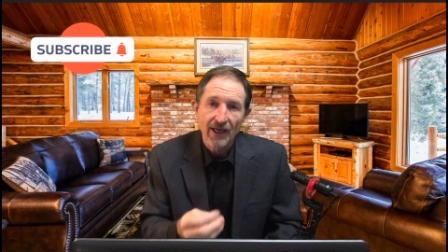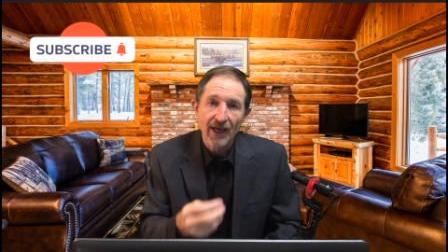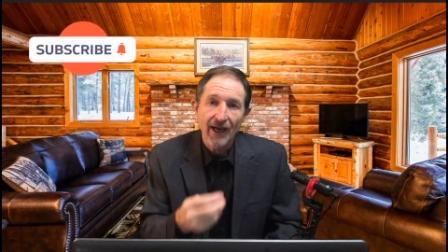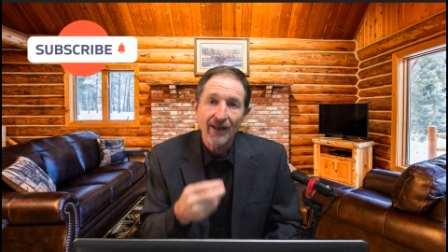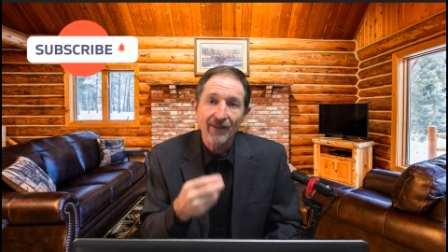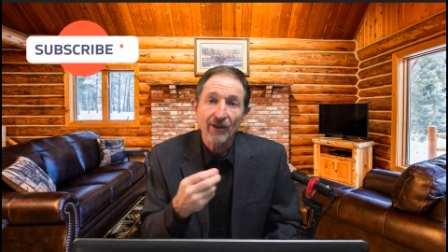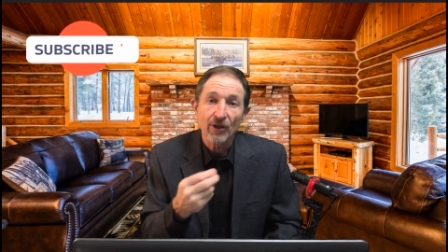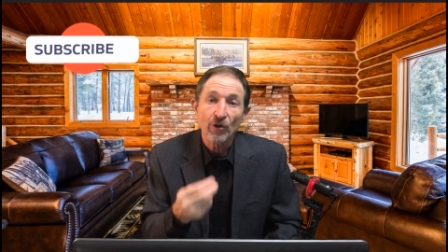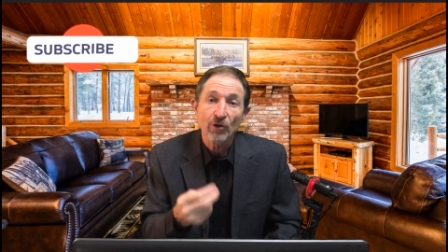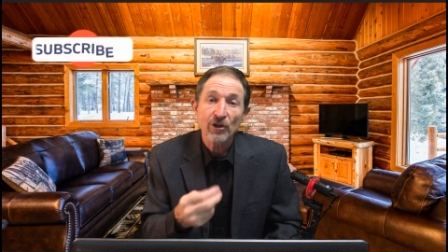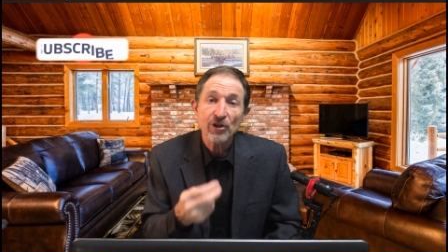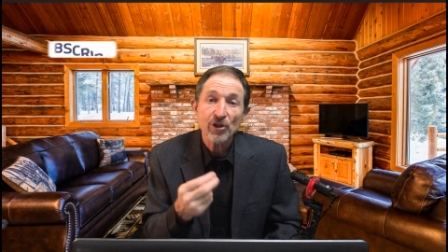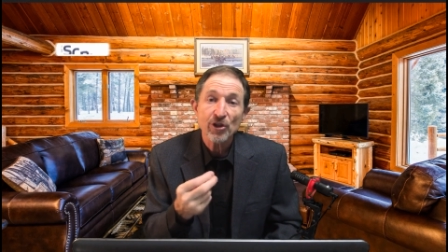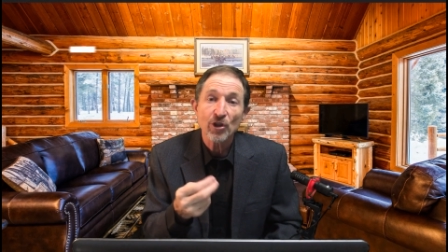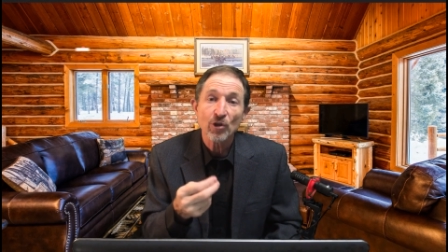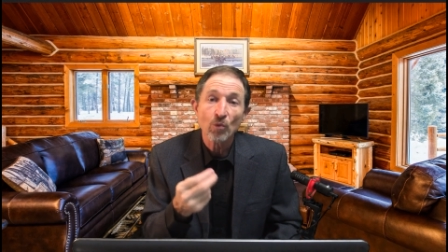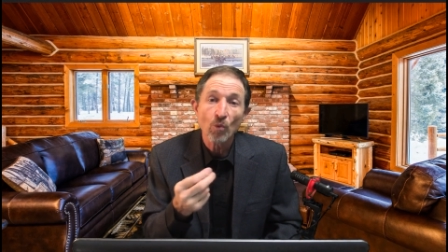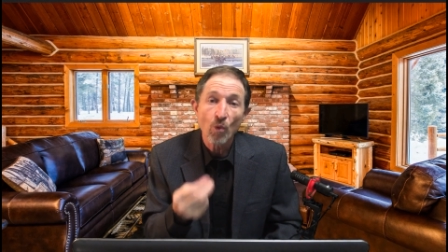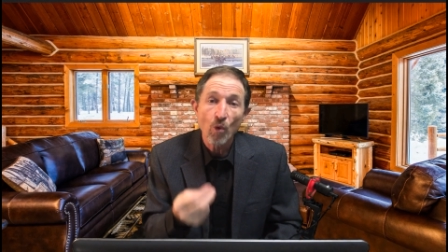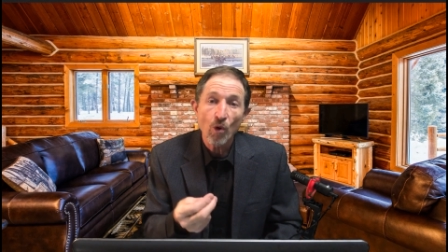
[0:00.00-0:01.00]
And the
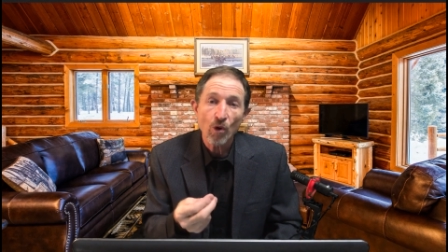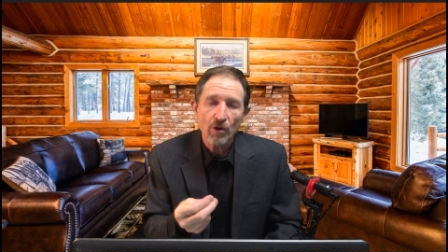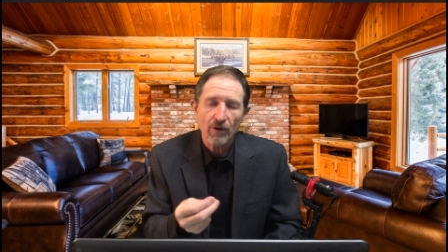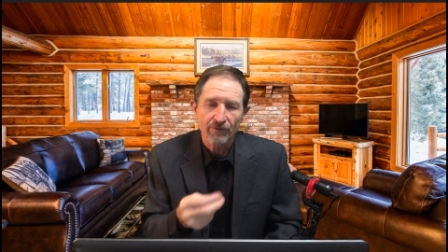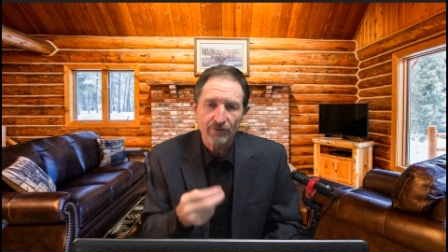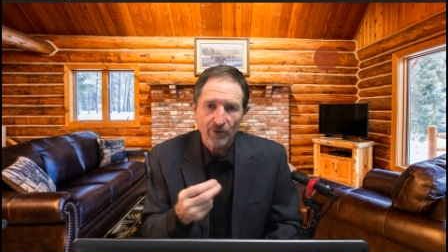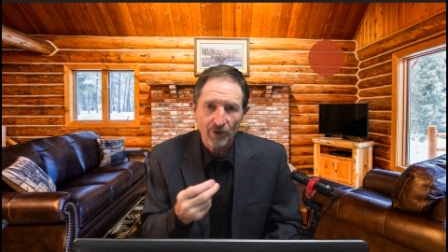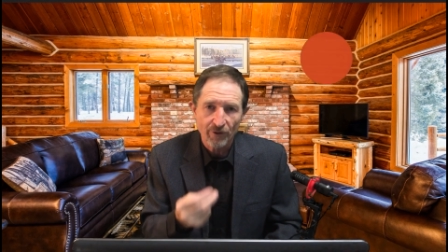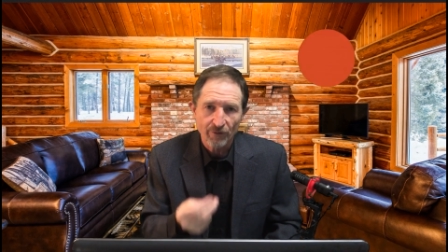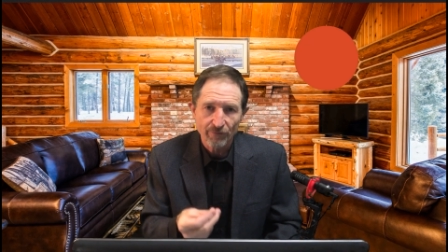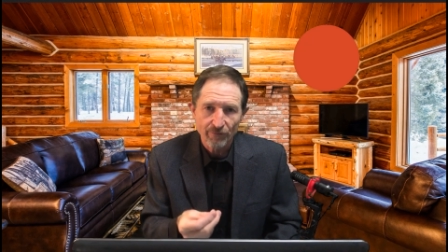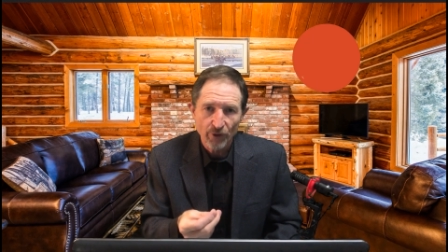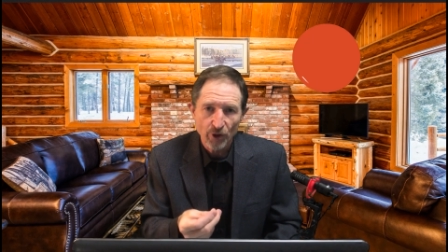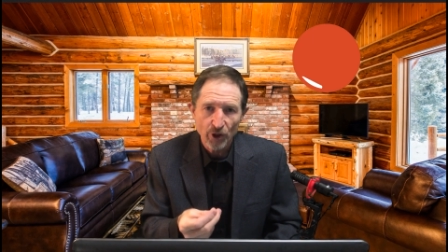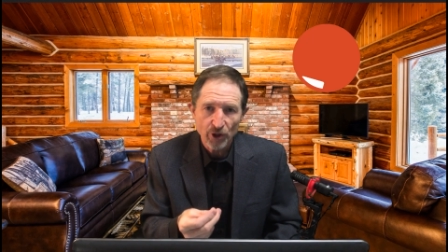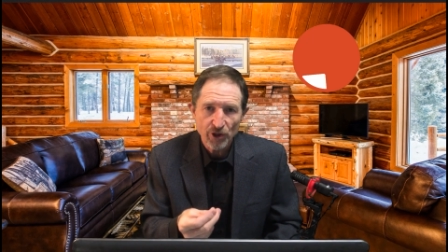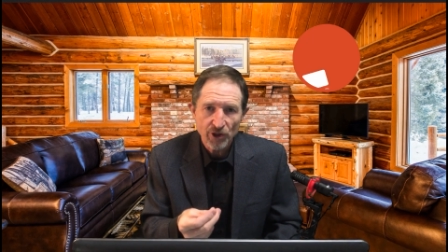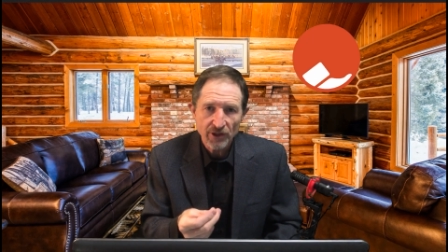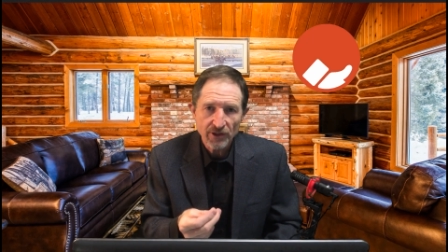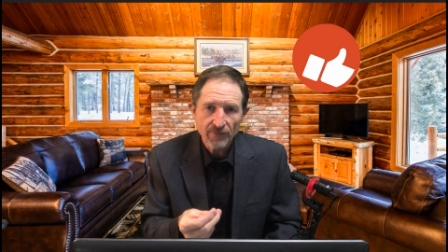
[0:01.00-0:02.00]
Christian walk of
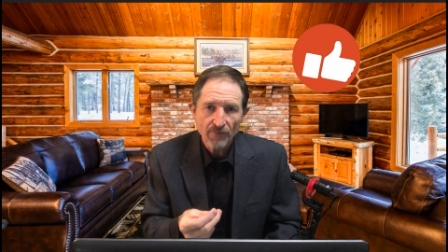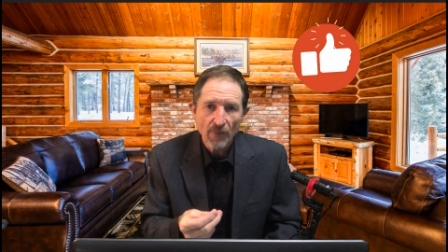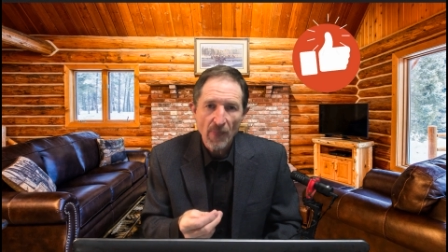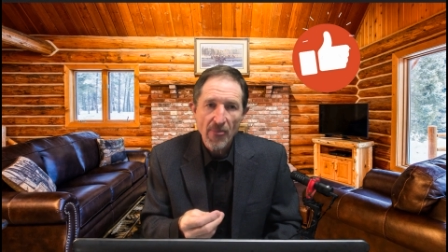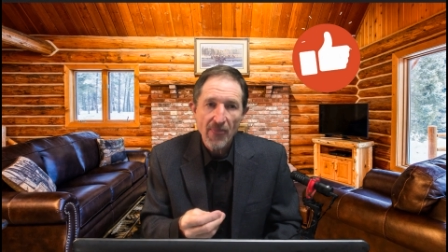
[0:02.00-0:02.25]
conversion